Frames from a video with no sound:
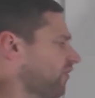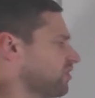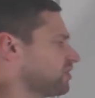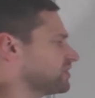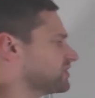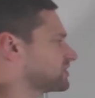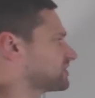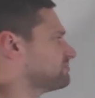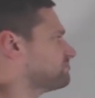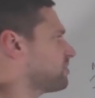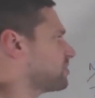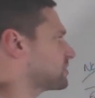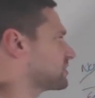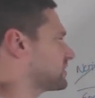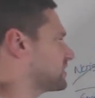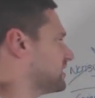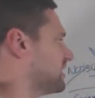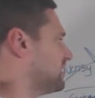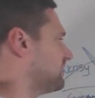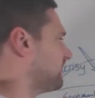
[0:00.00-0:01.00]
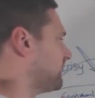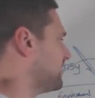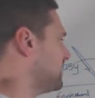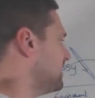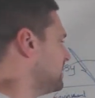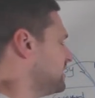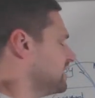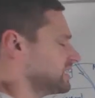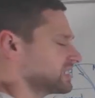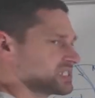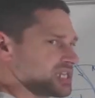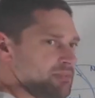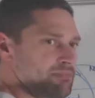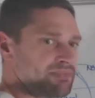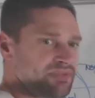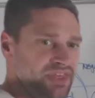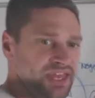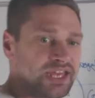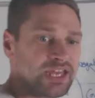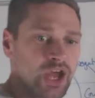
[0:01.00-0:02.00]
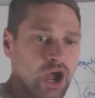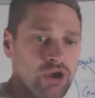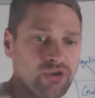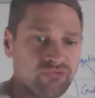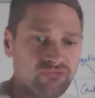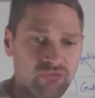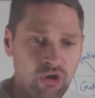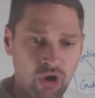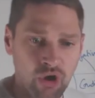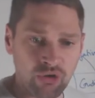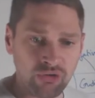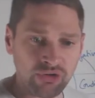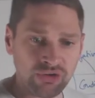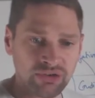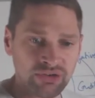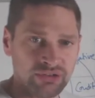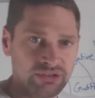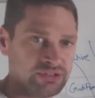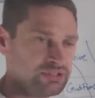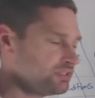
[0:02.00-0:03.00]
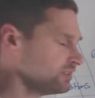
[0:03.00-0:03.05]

focused and positive, something goes wrong,